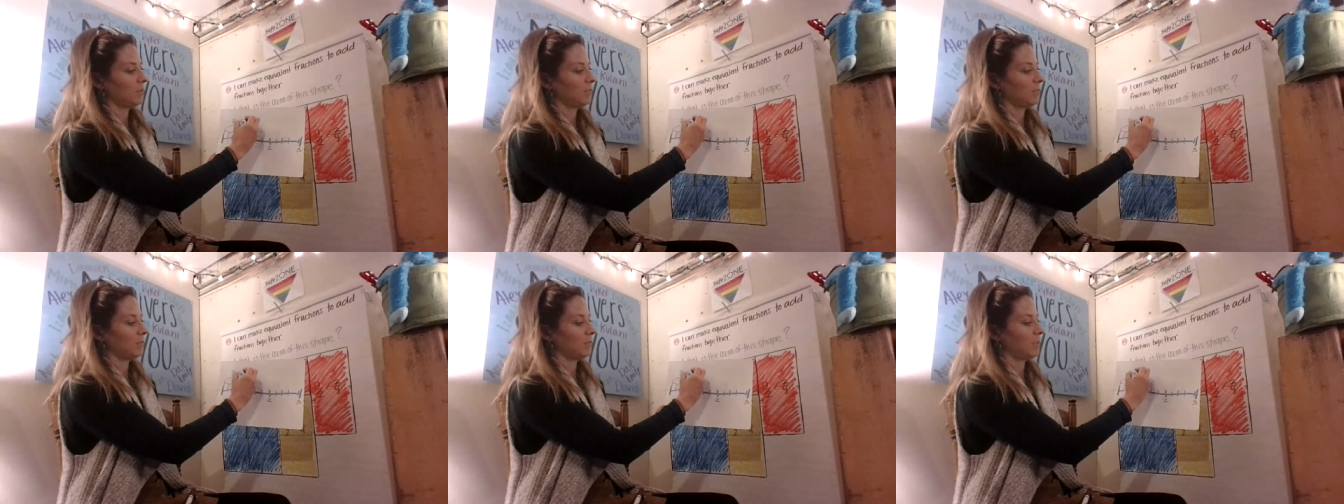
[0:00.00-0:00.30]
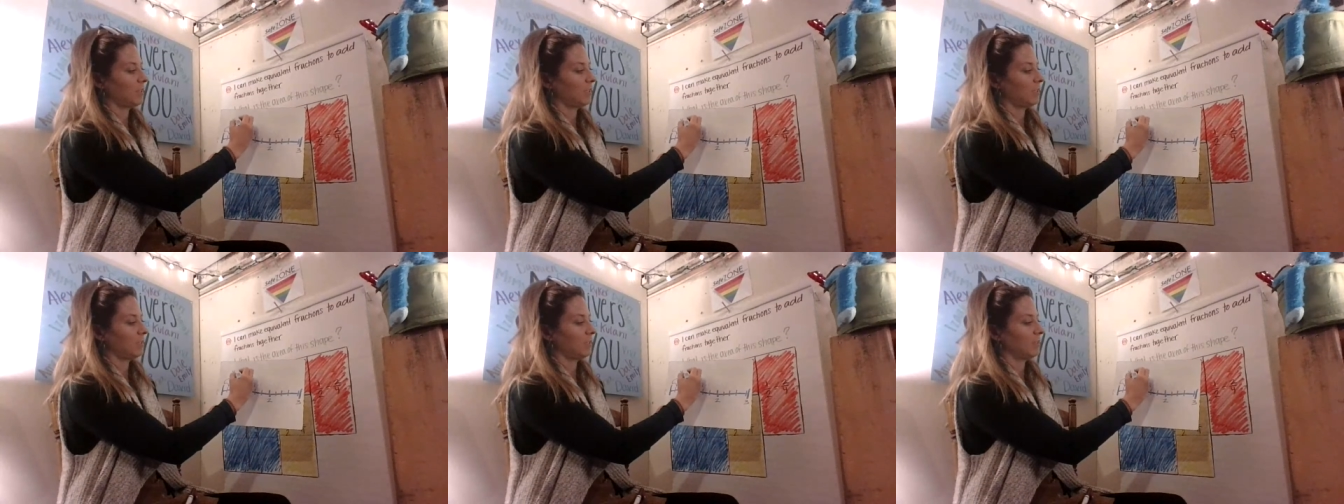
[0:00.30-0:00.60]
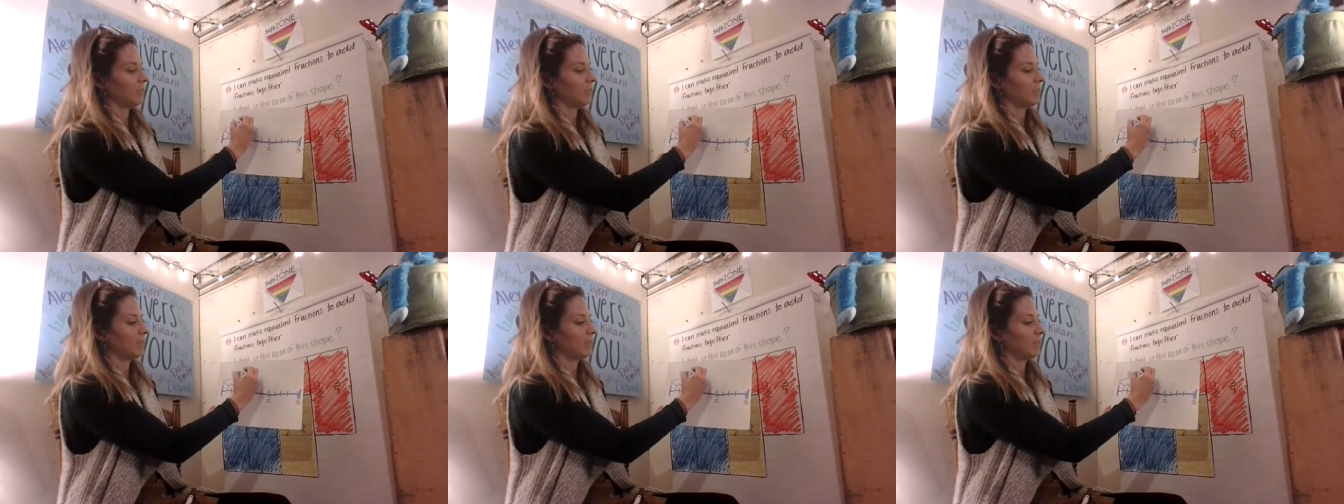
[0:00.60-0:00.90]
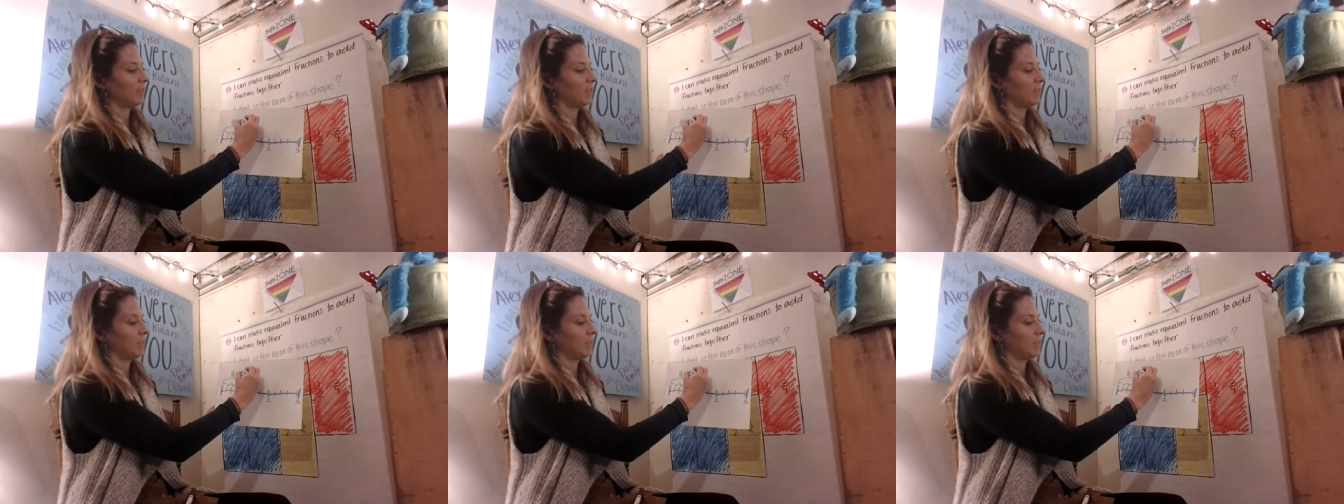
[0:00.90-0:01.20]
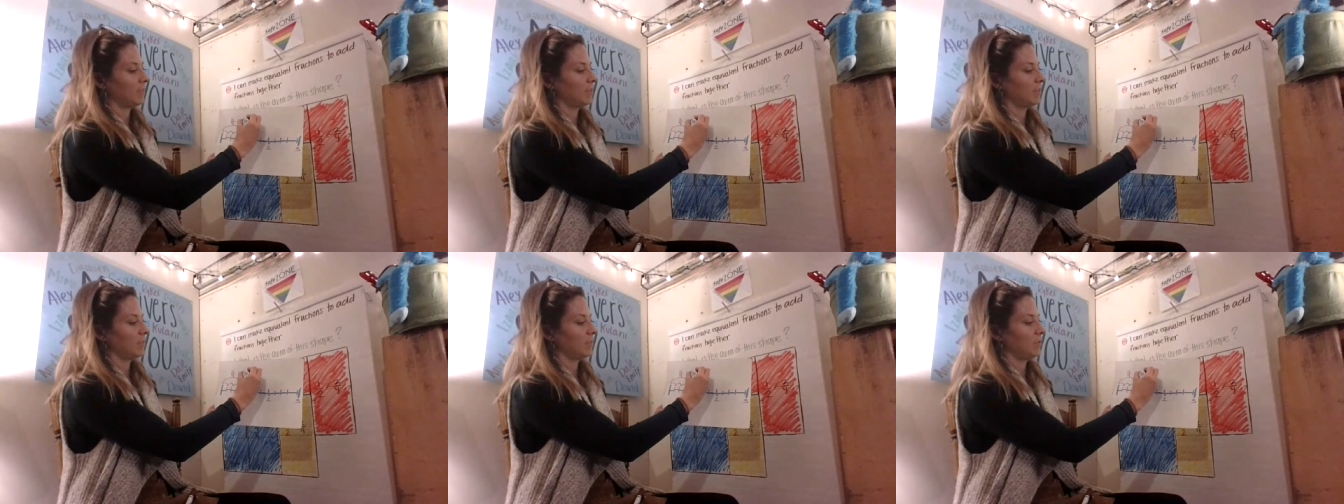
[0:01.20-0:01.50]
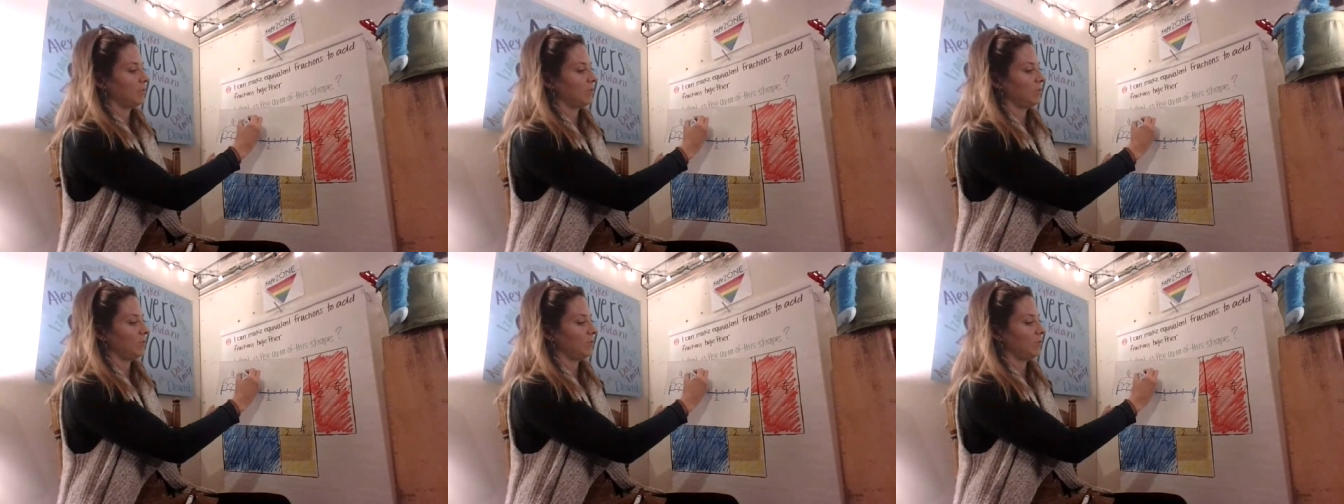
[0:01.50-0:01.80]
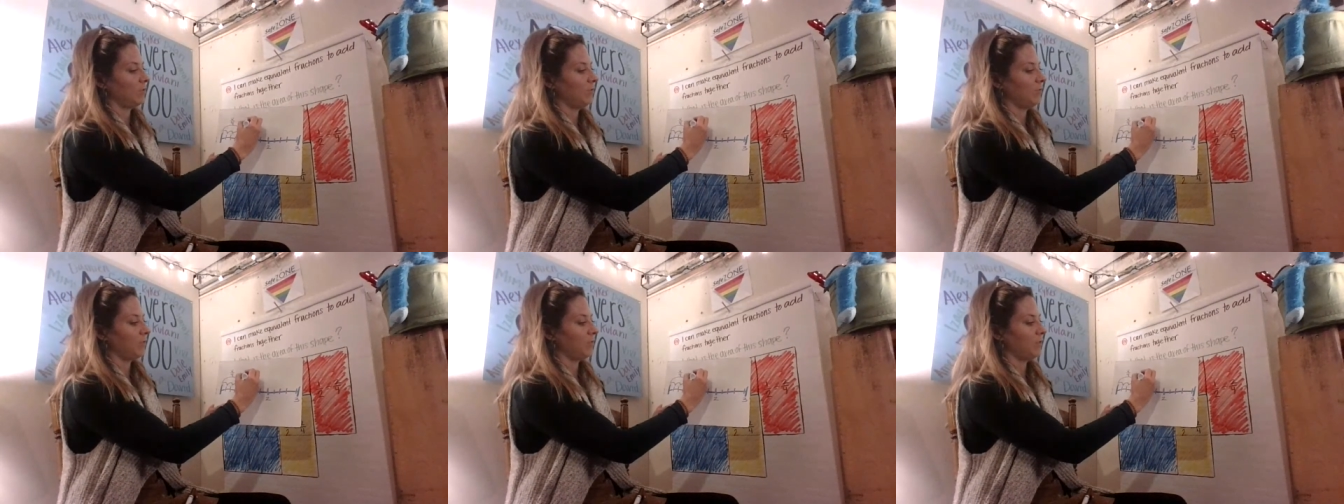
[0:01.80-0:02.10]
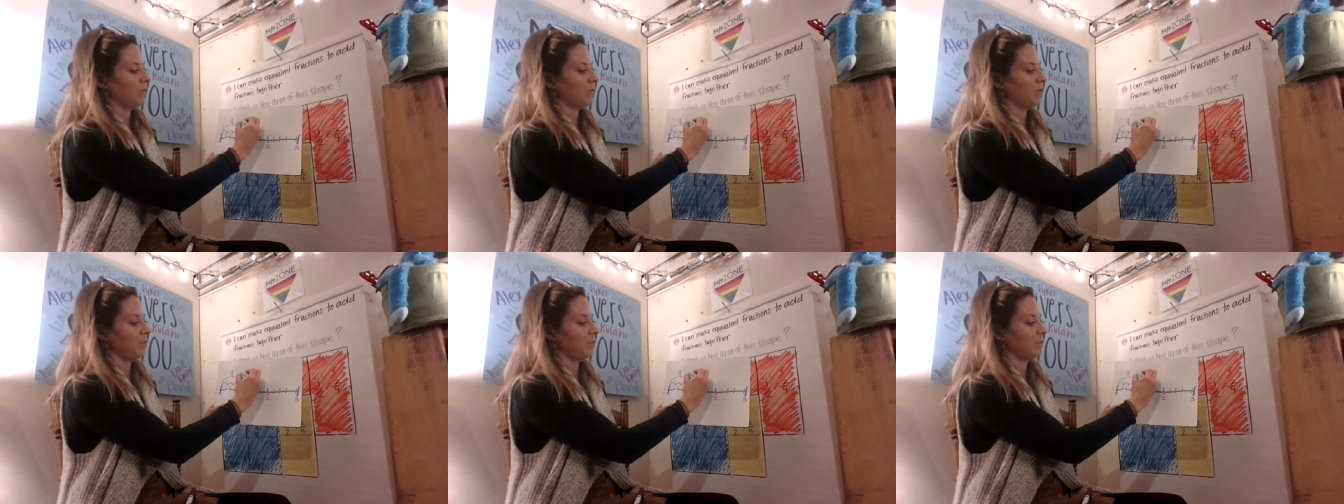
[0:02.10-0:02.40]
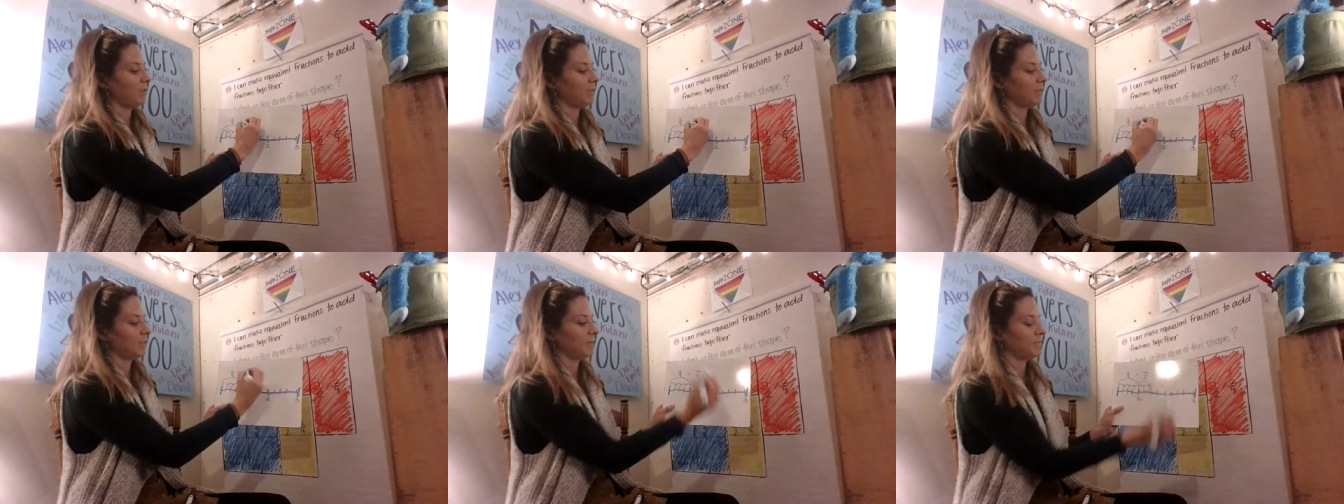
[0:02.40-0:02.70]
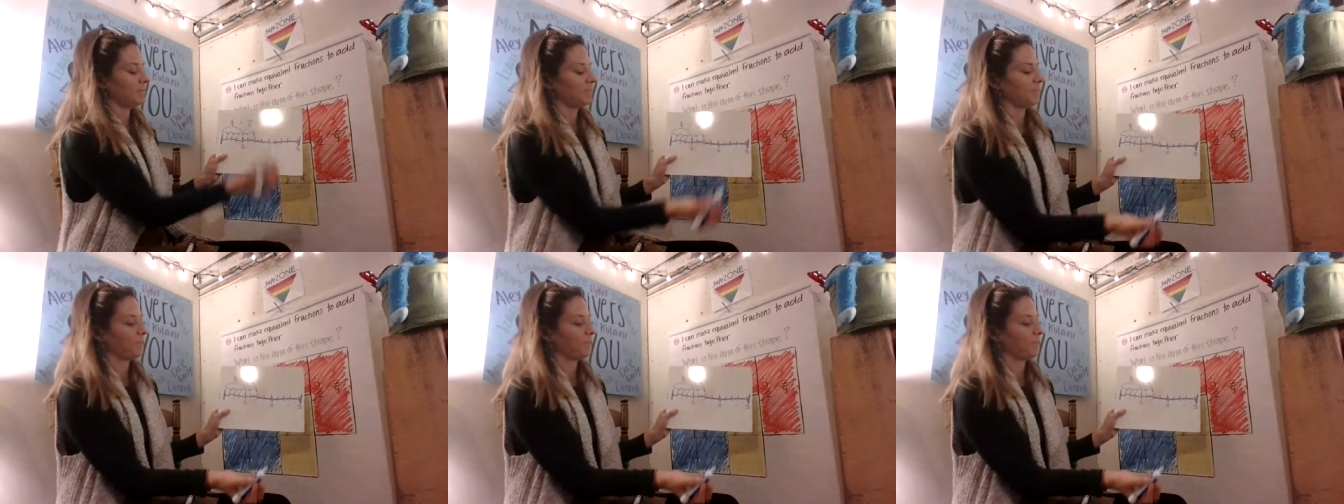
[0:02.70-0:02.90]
plus two fourths.